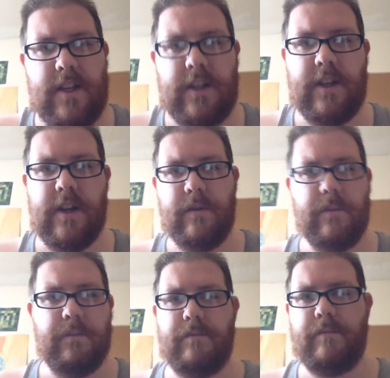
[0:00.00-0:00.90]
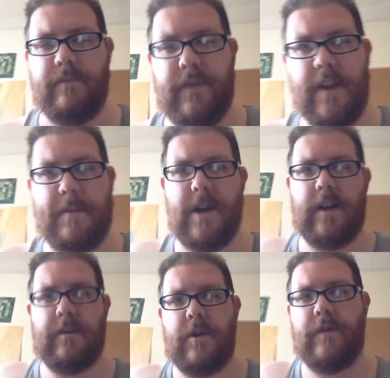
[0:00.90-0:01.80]
you know, the
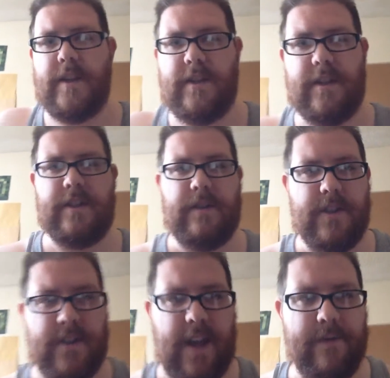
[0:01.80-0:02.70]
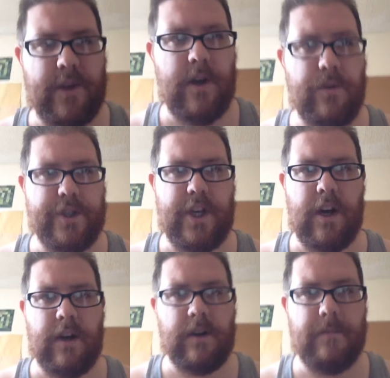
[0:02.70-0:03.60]
American movies just have their own
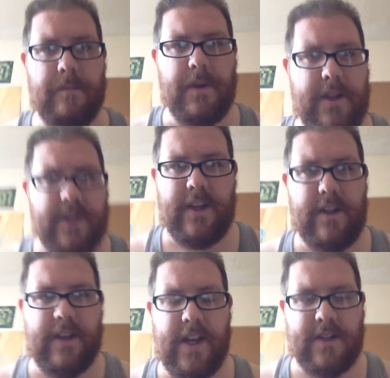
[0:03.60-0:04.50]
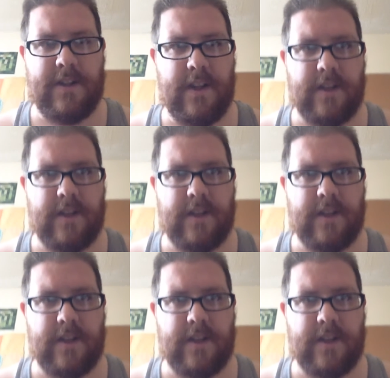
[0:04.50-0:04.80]
charm that,